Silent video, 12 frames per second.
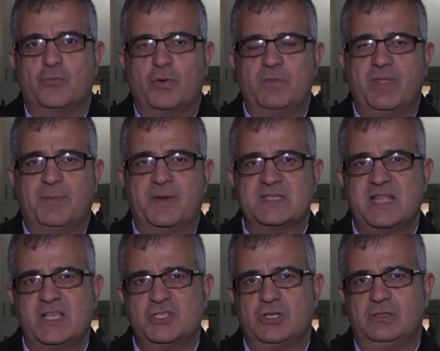From the
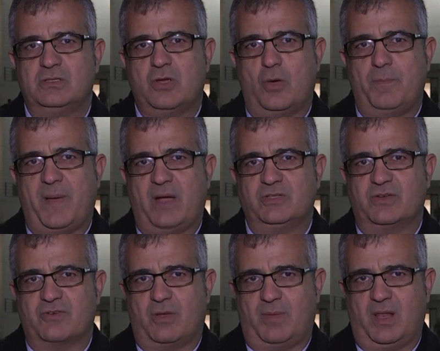presidential compound
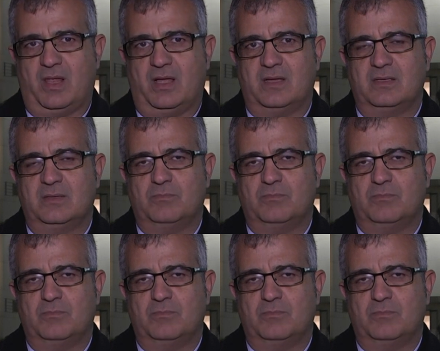in Ramallah,